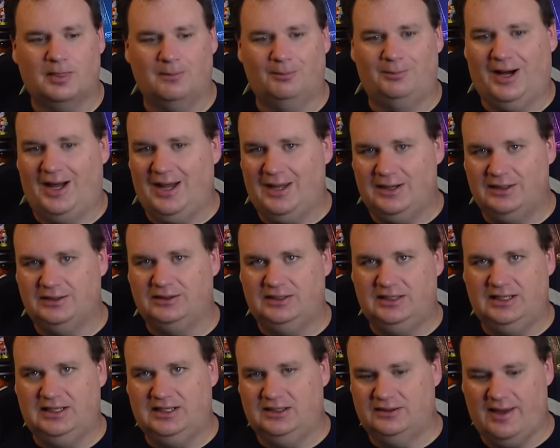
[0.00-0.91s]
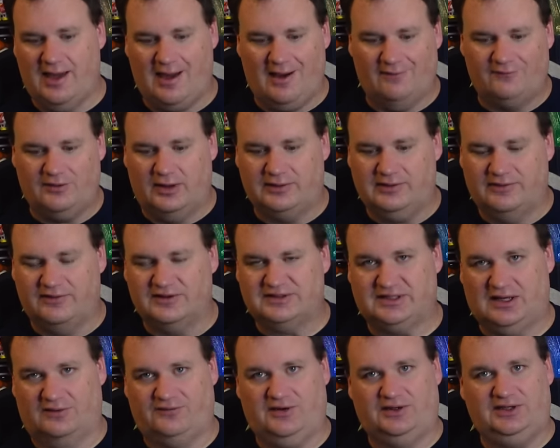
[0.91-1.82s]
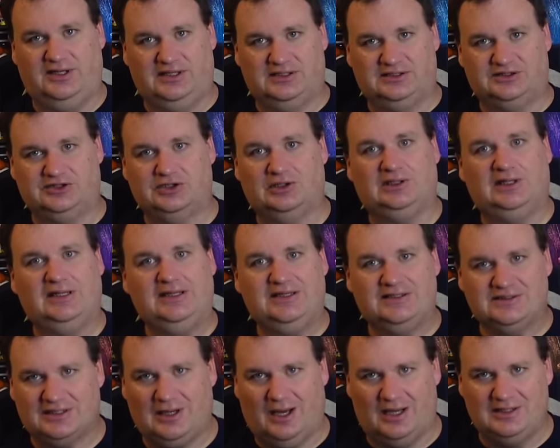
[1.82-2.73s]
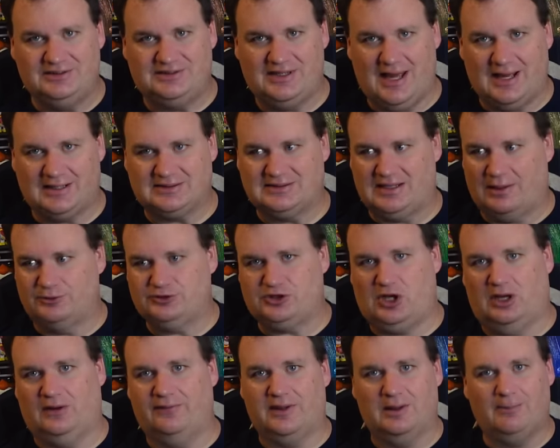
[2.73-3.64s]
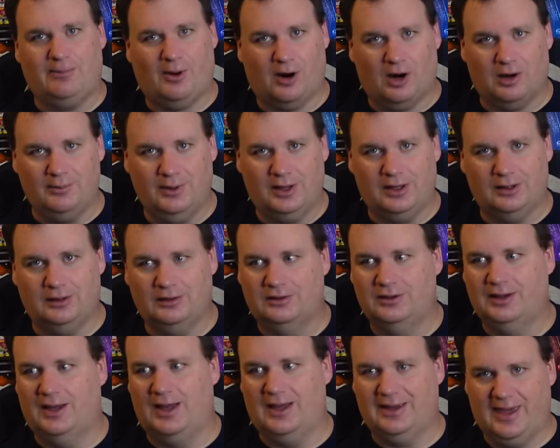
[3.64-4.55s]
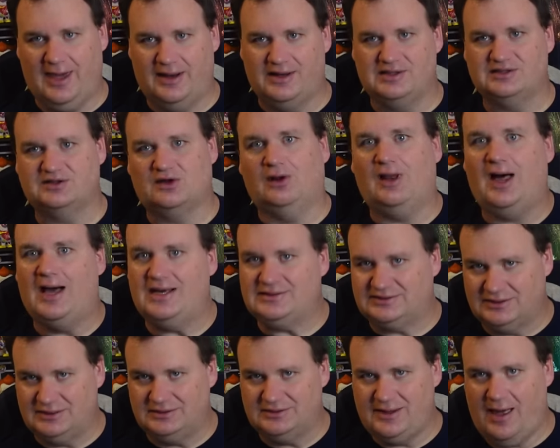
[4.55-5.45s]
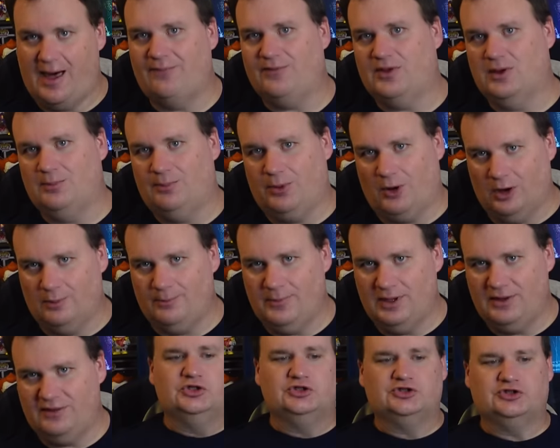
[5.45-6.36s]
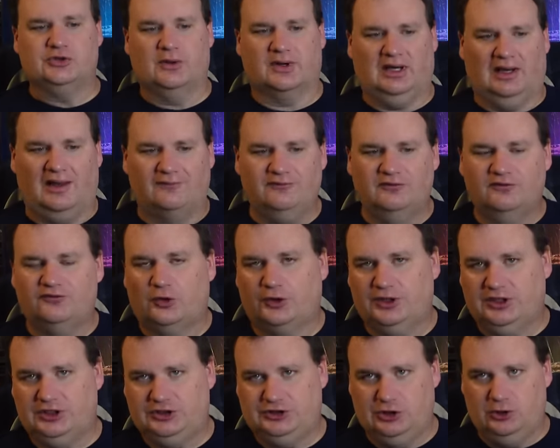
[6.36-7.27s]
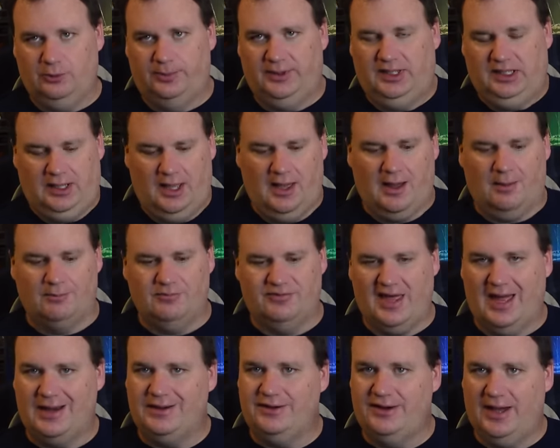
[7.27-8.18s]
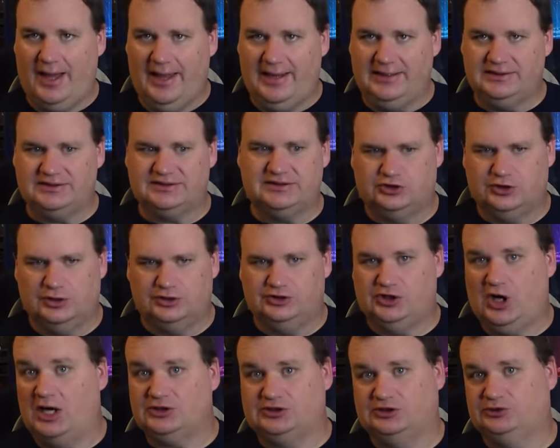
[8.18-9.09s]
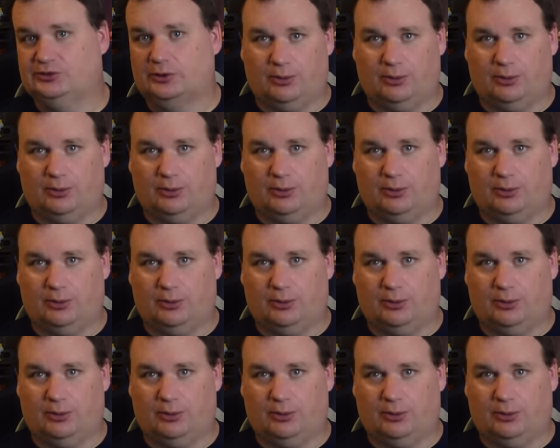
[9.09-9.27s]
but he didn't have any of the stuff he needed to clean his contacts. That was all at the apartment. Again, his glasses at the apartment. So at eleven forty-two p m that night, J Josh is